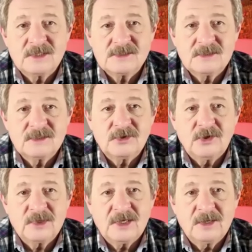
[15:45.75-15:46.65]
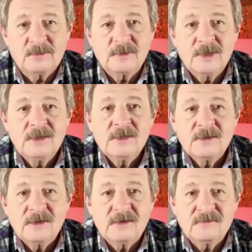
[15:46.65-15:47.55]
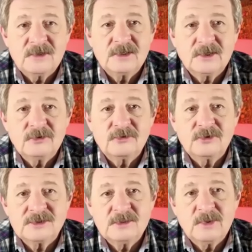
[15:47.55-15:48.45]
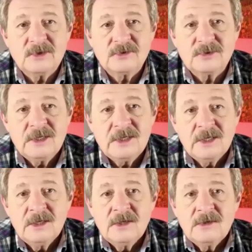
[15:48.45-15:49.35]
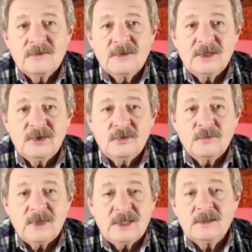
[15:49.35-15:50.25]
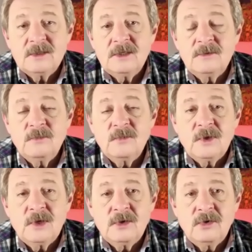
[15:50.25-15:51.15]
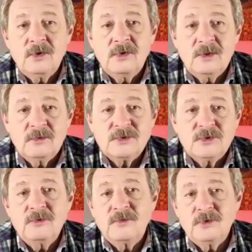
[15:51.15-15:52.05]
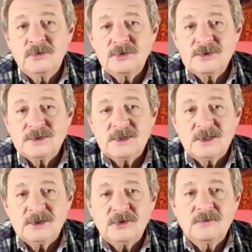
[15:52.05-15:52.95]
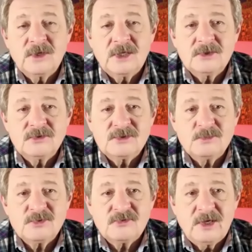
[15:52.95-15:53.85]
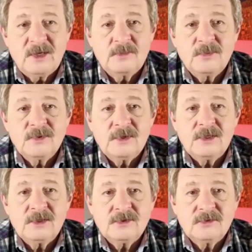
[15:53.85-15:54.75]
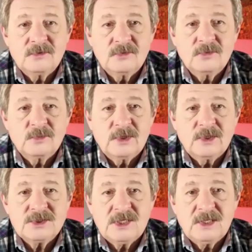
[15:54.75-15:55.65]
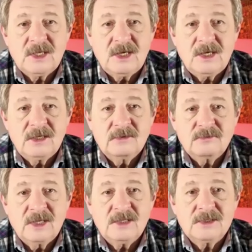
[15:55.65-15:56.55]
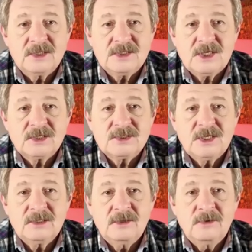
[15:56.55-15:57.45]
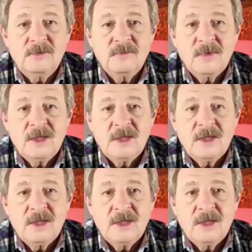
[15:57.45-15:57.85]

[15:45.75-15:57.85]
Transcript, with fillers: That's the topic I'm uh, very curious about. Thank you. And um, uh, all to all viewers, uh, don't forget to subscribe uh, to uh, Gen AI Reality Check channel.